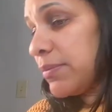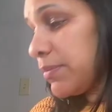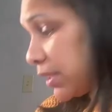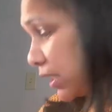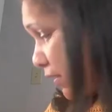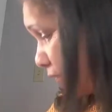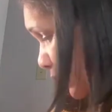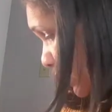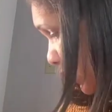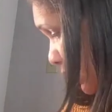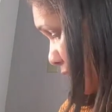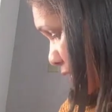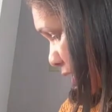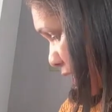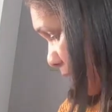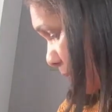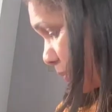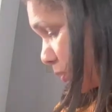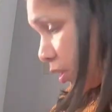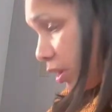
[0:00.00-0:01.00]
let me give you an
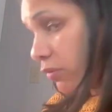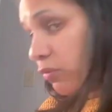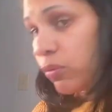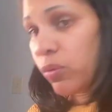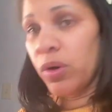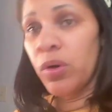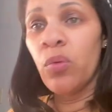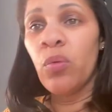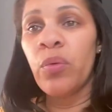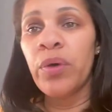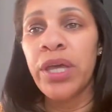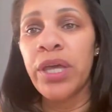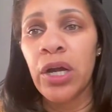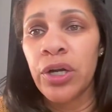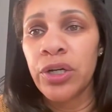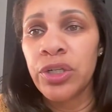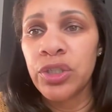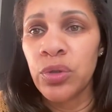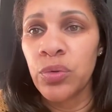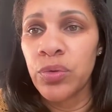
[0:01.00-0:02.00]
example of what we
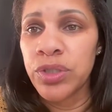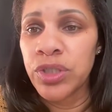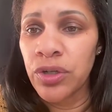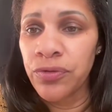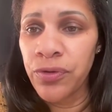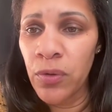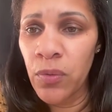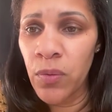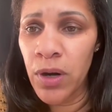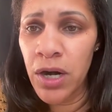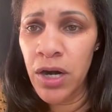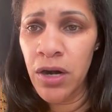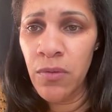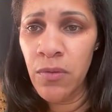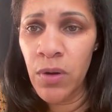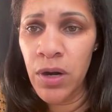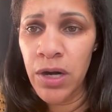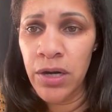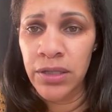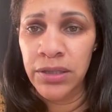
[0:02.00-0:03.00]
are doing. So for
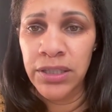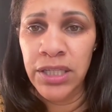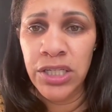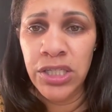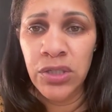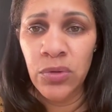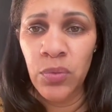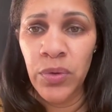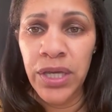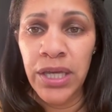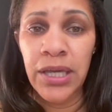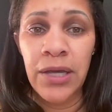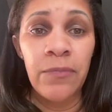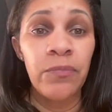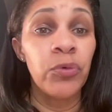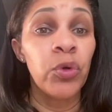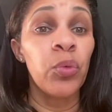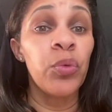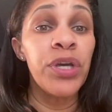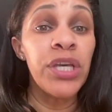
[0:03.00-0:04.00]
word work this week,
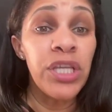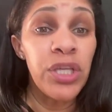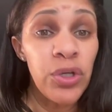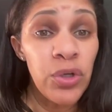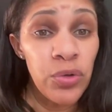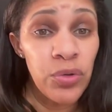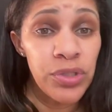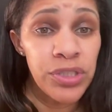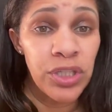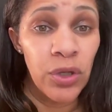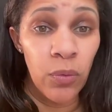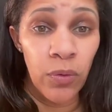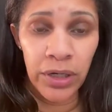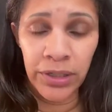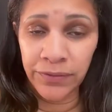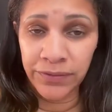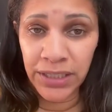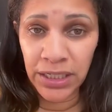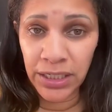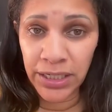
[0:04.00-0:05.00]
we use the
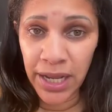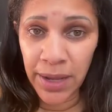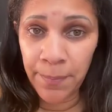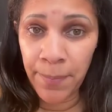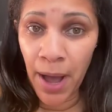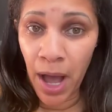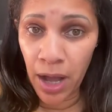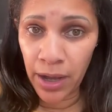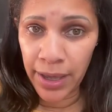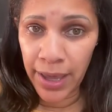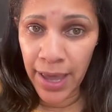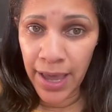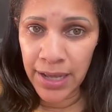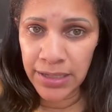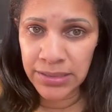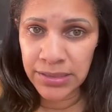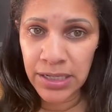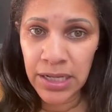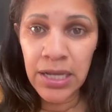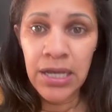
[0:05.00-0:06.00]
word of the day
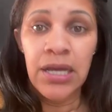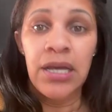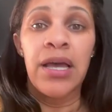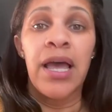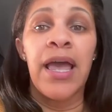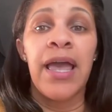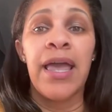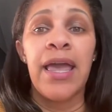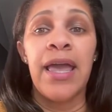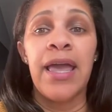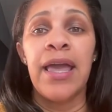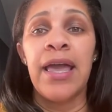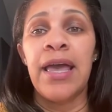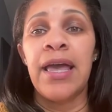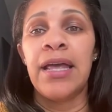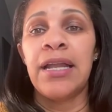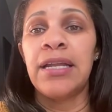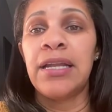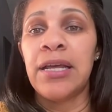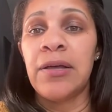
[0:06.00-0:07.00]
podcast.
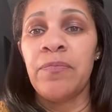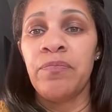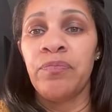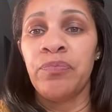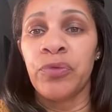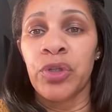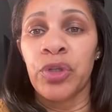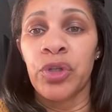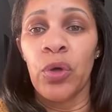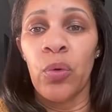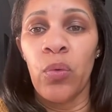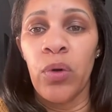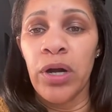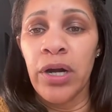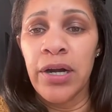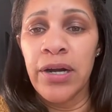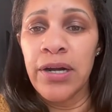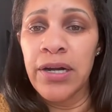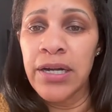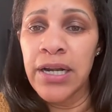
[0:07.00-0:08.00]
And the
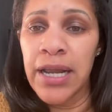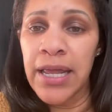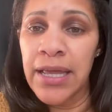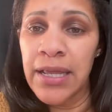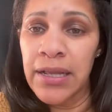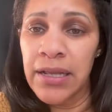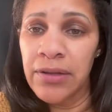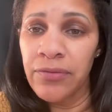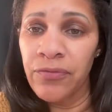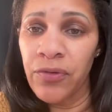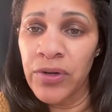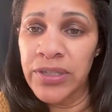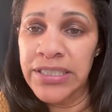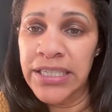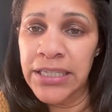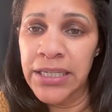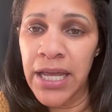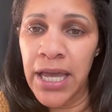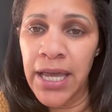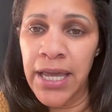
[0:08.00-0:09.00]
word for
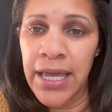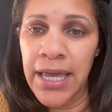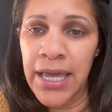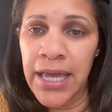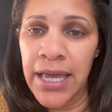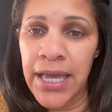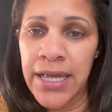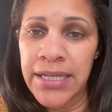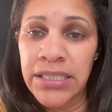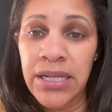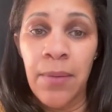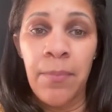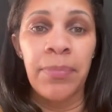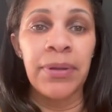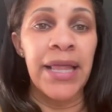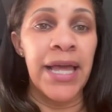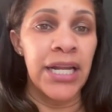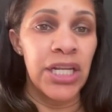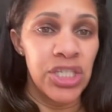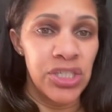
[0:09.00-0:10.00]
today is
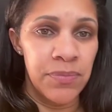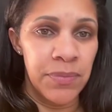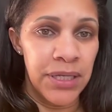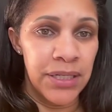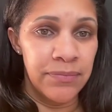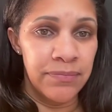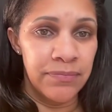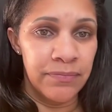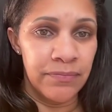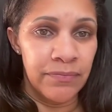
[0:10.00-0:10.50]
blandishment.